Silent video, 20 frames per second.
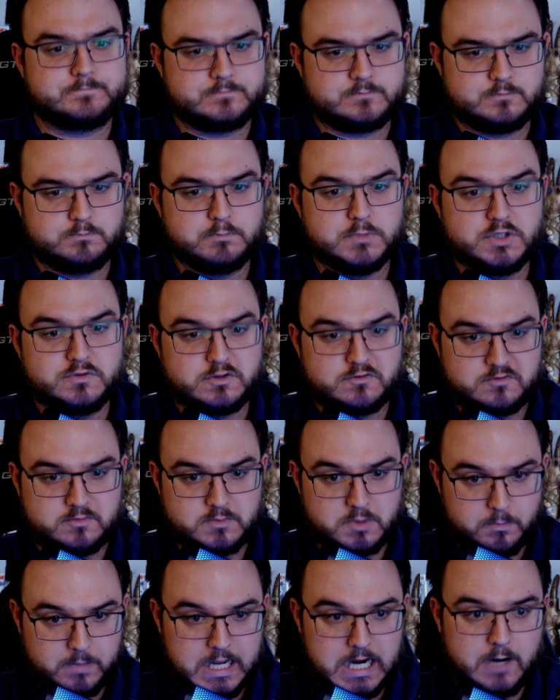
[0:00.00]
moving from the
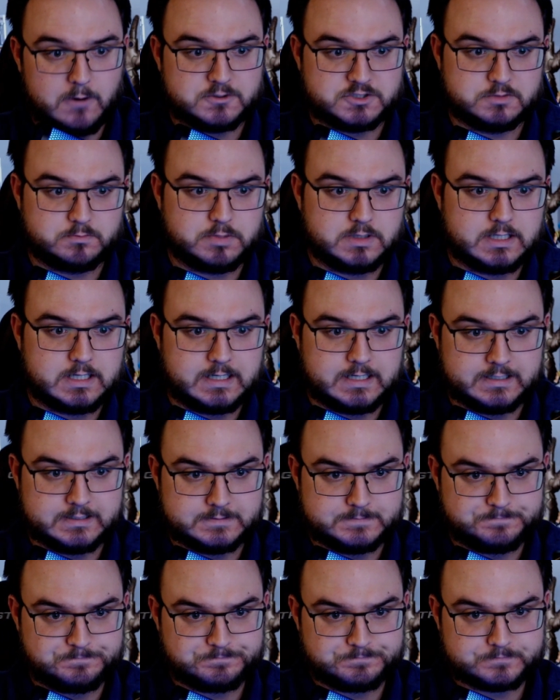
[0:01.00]
power supply,
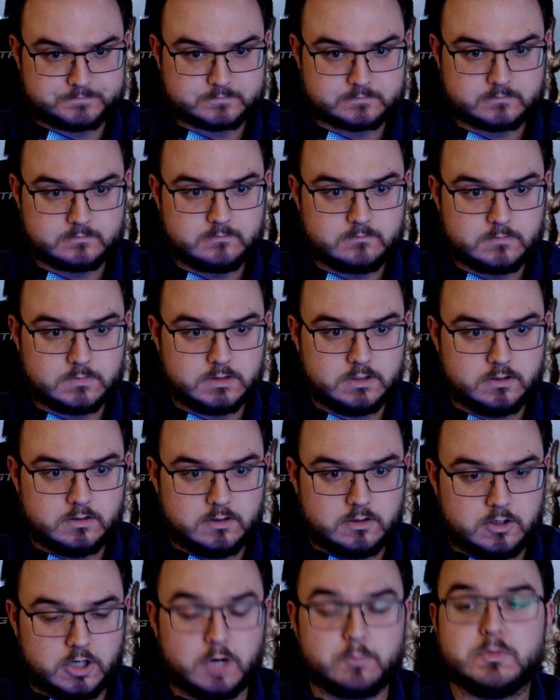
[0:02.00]

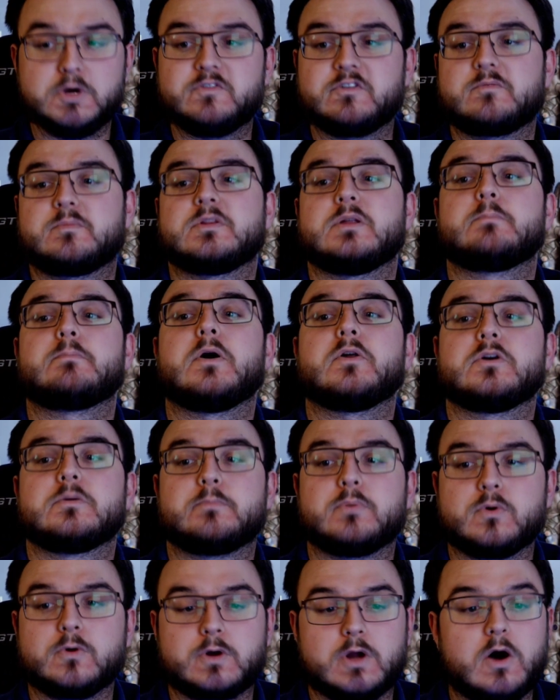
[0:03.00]
or moving from the
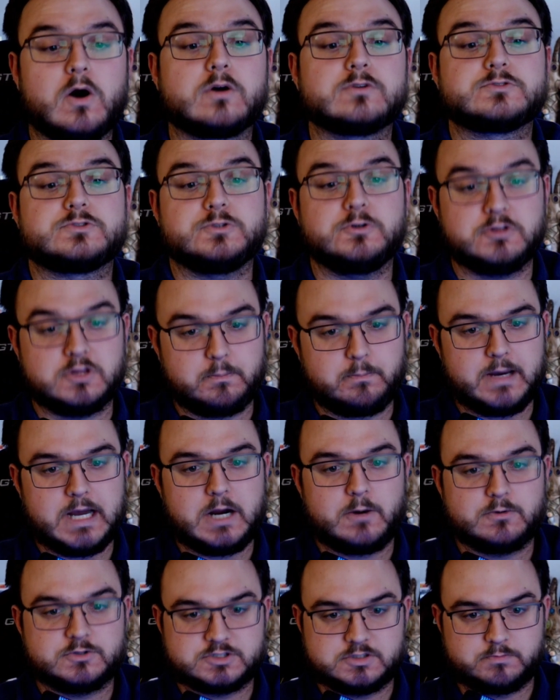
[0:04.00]
motherboard onto the power
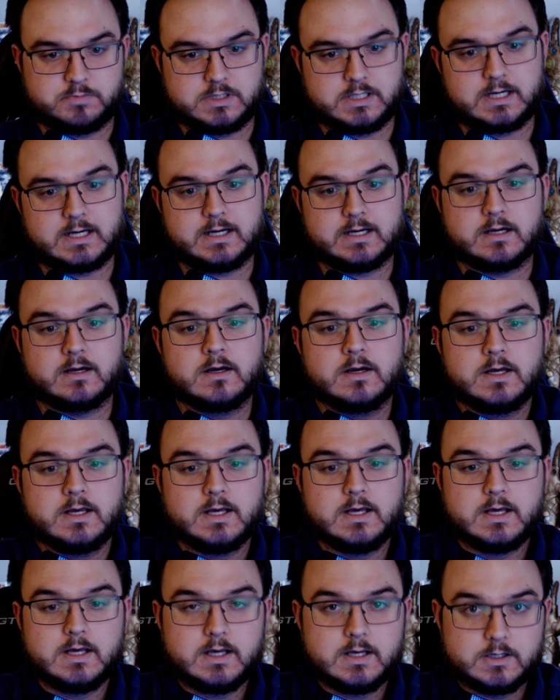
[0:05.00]
supply,
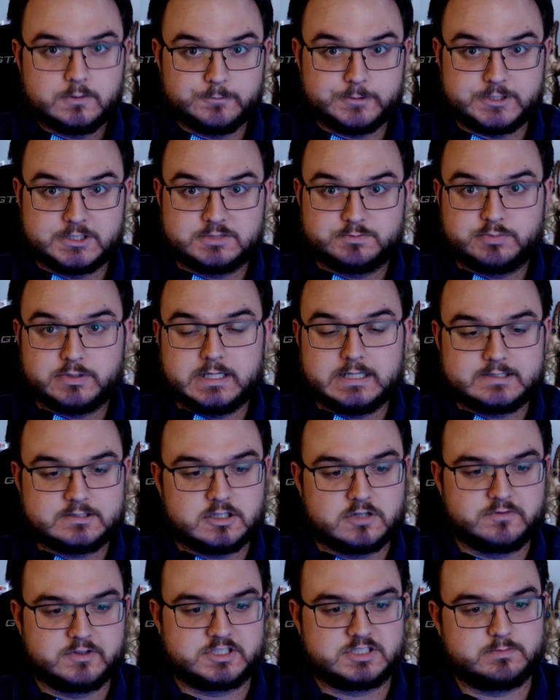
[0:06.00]
which is pretty
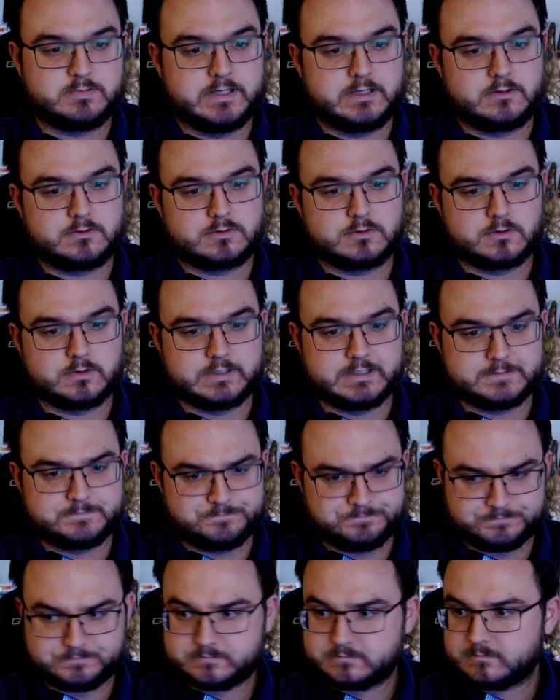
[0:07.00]
self-explanatory.
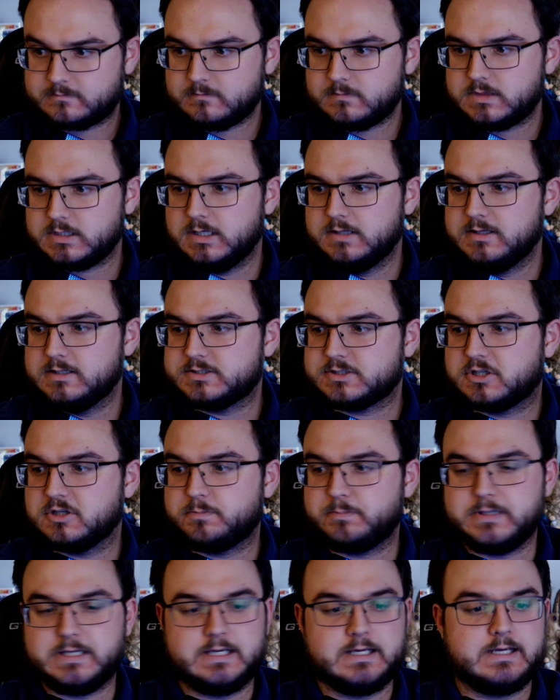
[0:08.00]
And this could
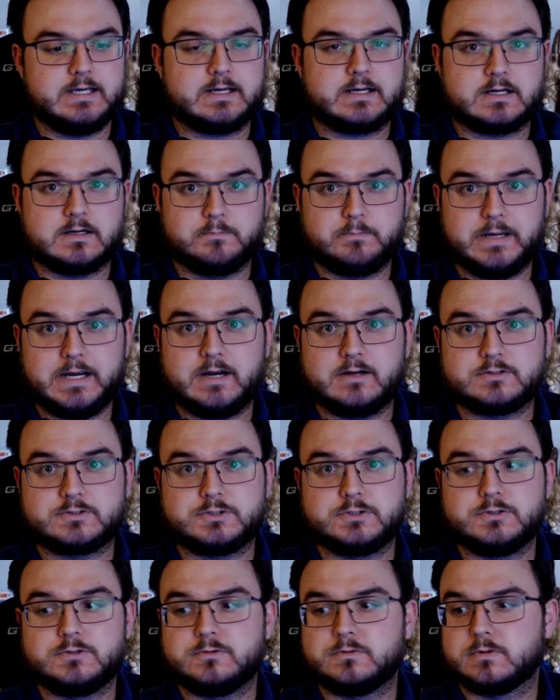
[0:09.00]
be compared
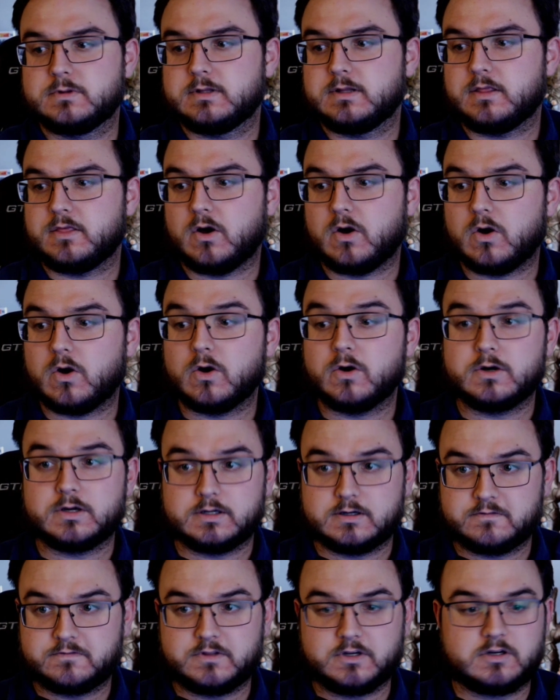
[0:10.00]
to the heart
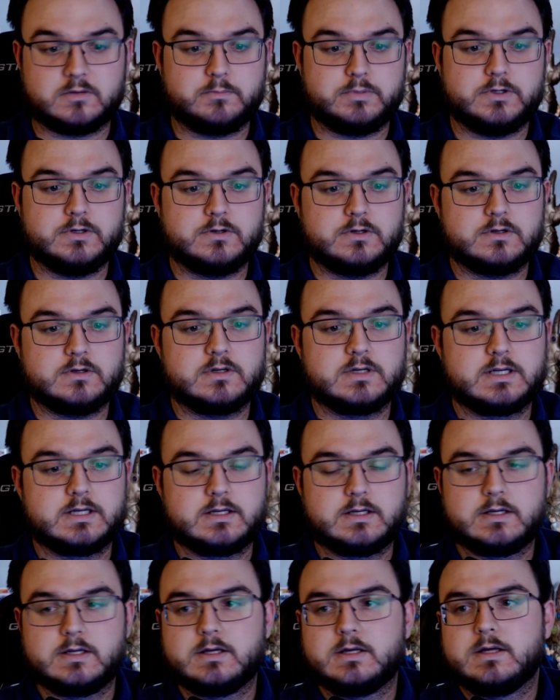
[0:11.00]
of the computer,
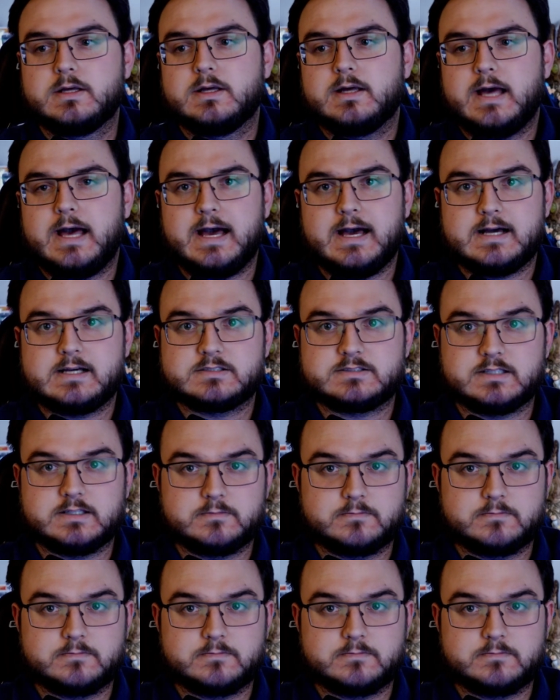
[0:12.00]
as it